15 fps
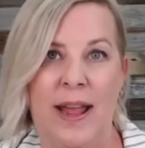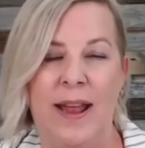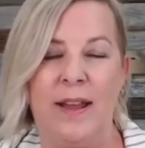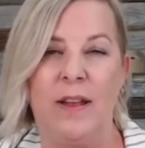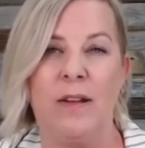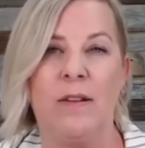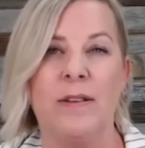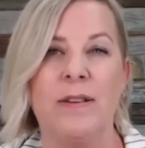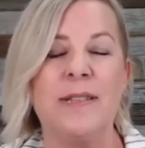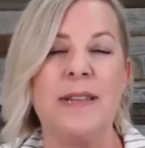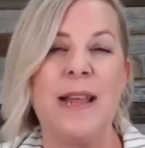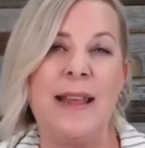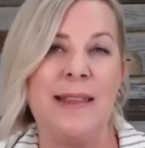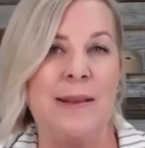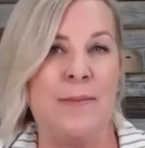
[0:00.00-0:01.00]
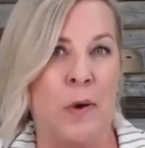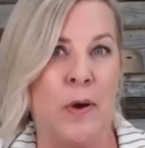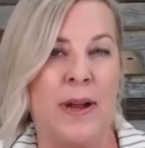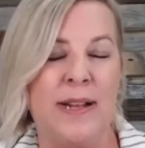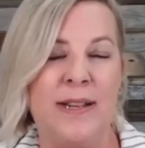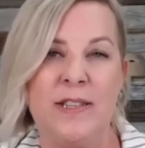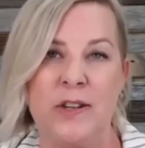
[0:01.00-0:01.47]
and you're slightly more
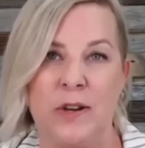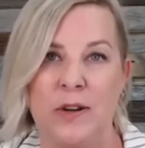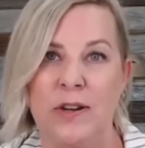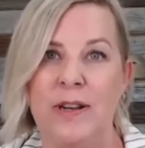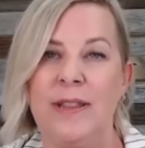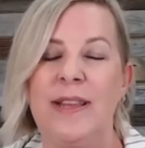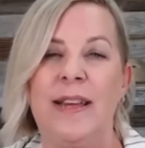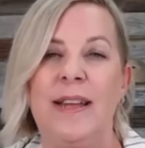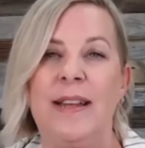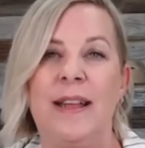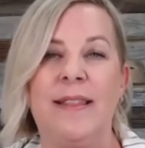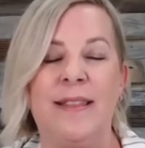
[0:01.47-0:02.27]
concerned than